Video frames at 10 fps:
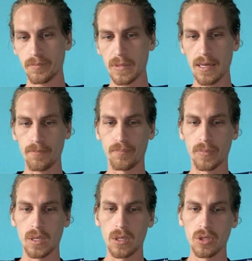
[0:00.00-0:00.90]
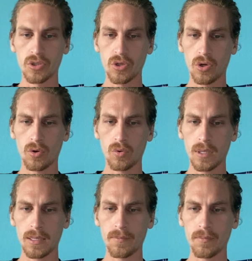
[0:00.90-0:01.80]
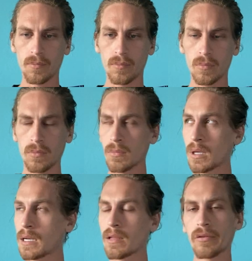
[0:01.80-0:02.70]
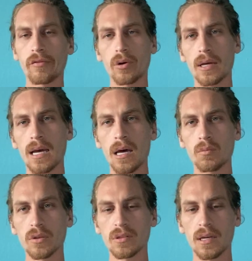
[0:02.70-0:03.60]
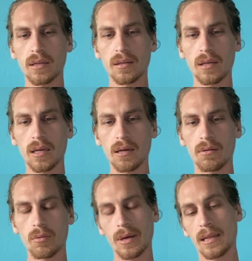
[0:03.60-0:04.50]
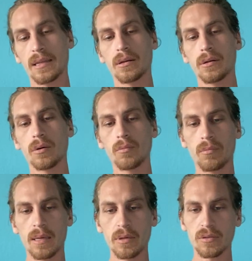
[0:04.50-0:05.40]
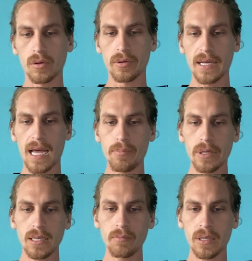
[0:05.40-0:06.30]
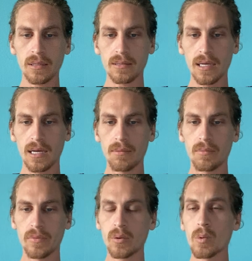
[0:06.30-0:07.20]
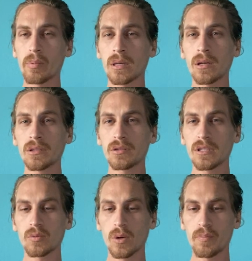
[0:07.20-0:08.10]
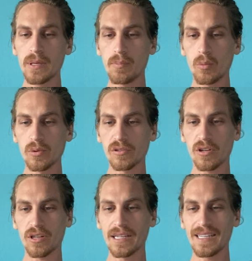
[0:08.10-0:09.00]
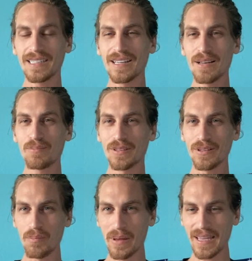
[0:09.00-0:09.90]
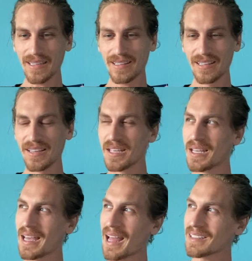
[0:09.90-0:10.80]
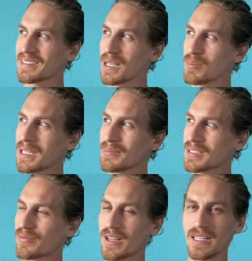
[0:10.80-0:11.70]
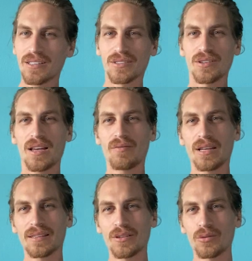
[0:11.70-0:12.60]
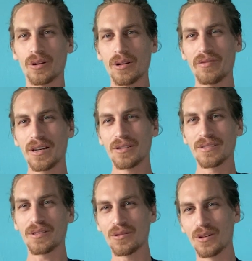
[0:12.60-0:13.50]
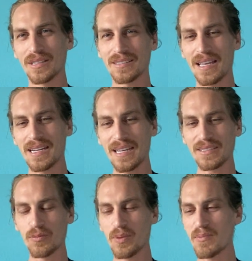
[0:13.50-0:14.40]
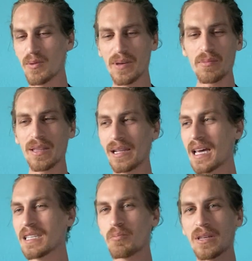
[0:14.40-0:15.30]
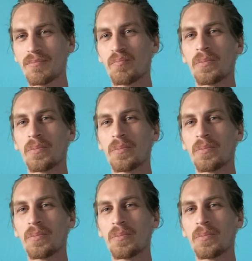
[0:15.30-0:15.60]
Yeah. So another thought I had was like, well, I don't know, maybe it's already happening, but there will be countries where people will start lining up to the bank. At the same time, it's funny because you have like the coronavirus. Do you want to stand next to people? Maybe the lines be